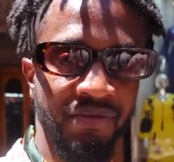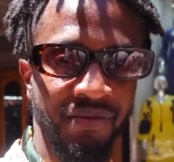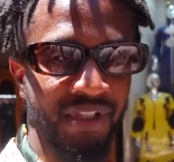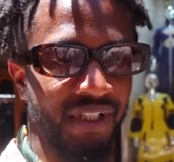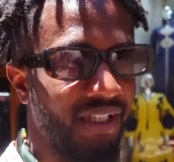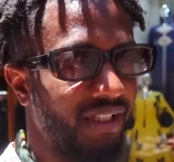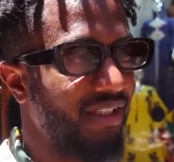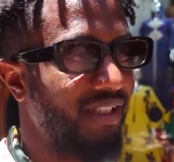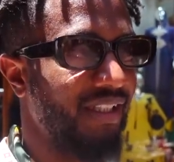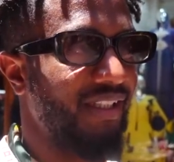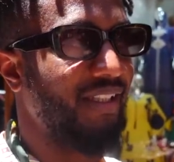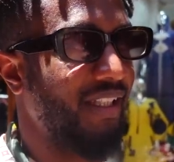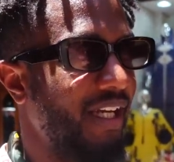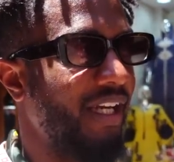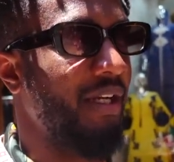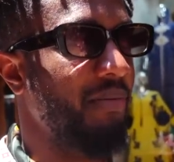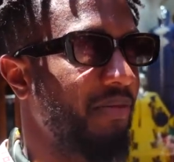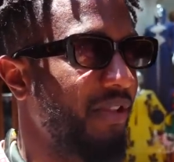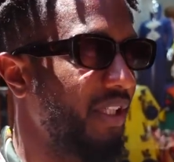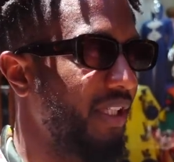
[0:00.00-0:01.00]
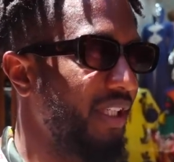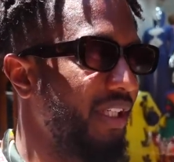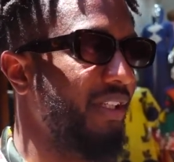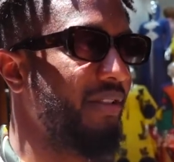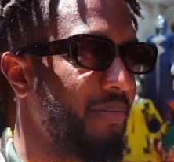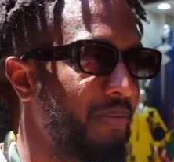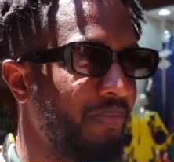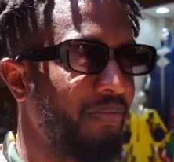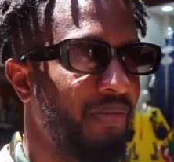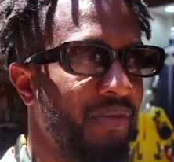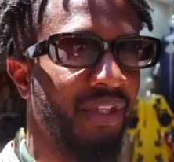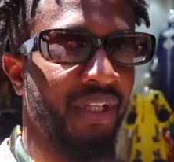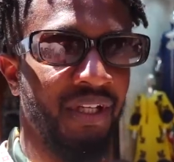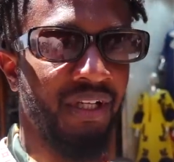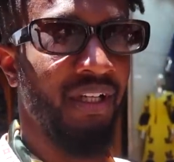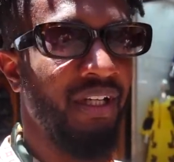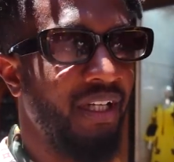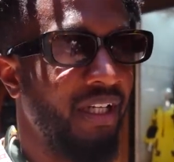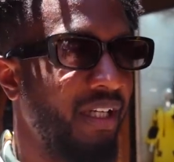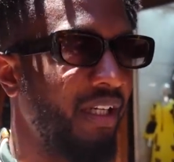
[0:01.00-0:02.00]
it's the same thing.
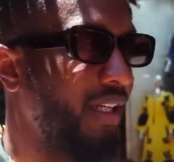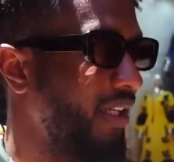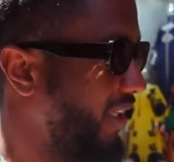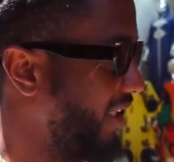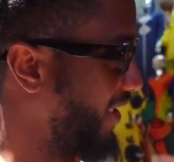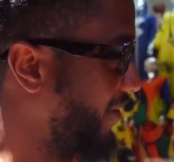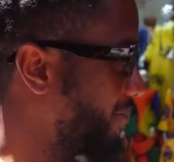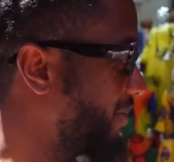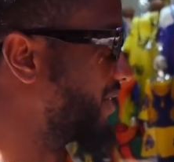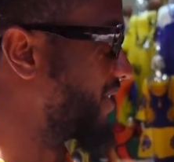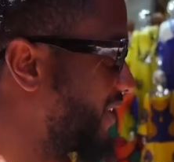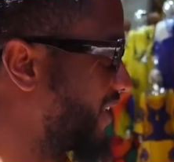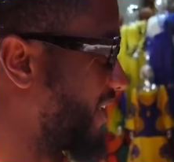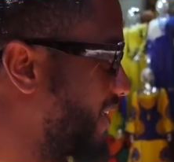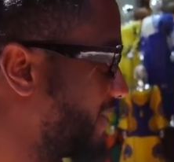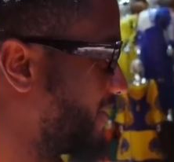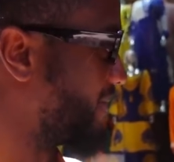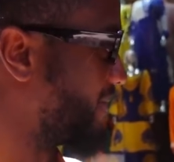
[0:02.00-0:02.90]
What's up?